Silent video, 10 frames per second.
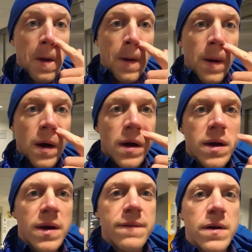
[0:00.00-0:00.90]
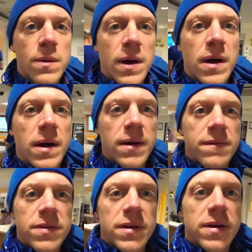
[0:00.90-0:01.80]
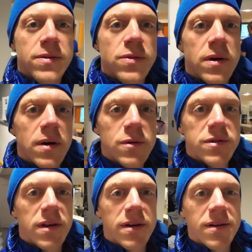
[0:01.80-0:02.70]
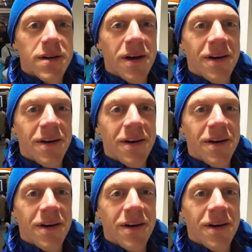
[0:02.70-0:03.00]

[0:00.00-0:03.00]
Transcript: I have arrived to the hotel.